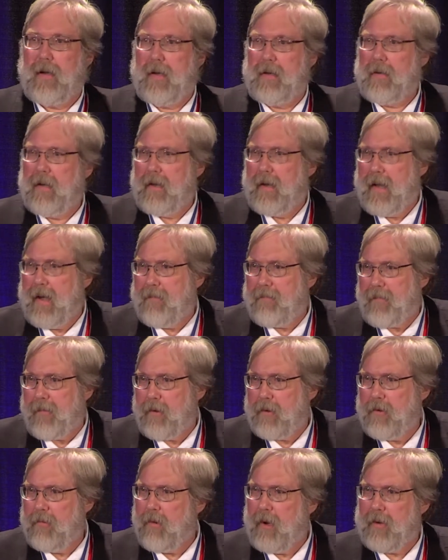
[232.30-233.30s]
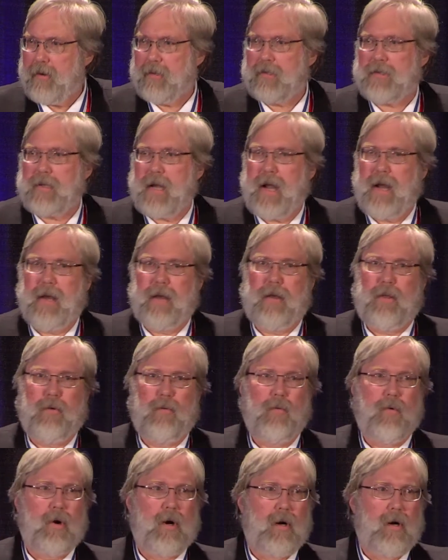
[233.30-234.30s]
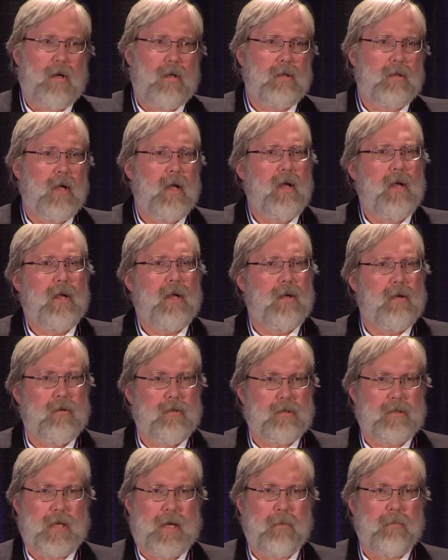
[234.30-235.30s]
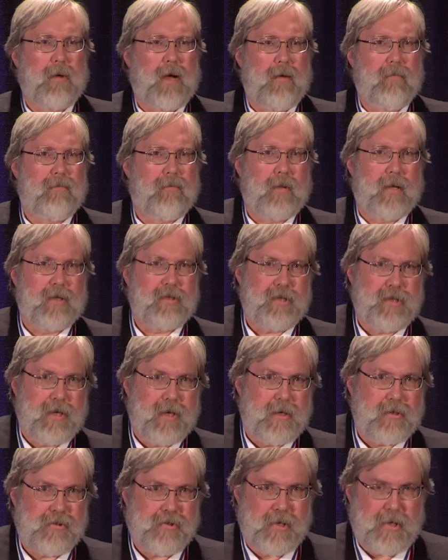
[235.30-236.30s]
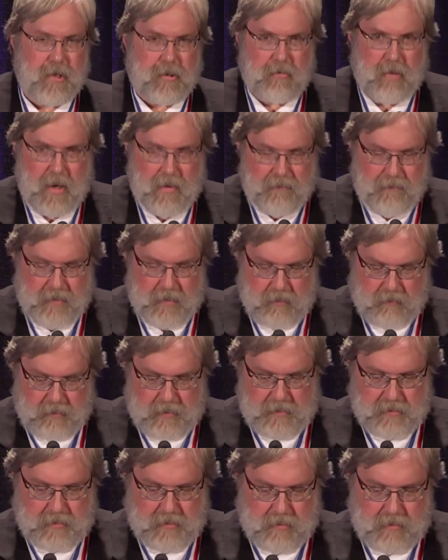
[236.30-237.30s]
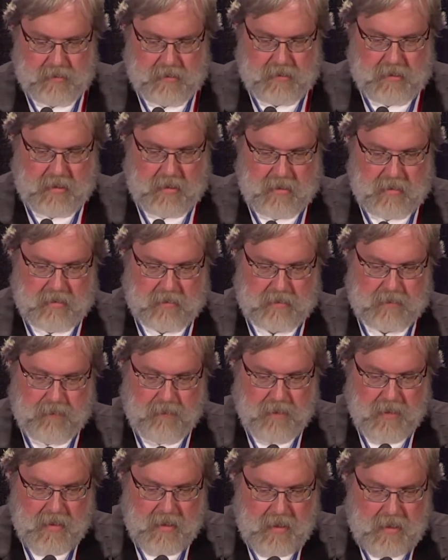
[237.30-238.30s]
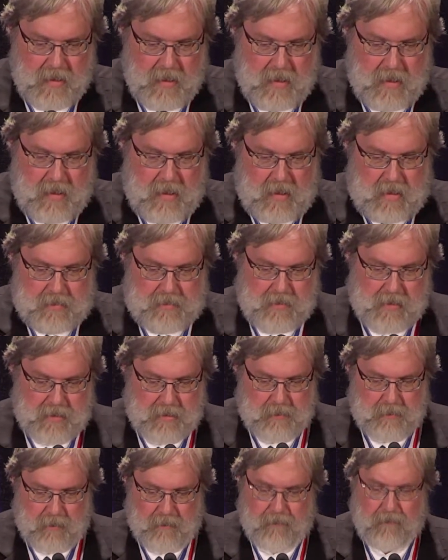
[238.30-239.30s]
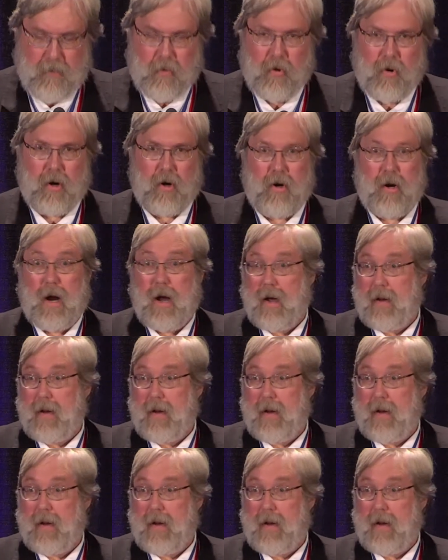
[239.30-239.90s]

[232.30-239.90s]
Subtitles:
an effort to understand the world using my fledgling geographic research skills. Just before I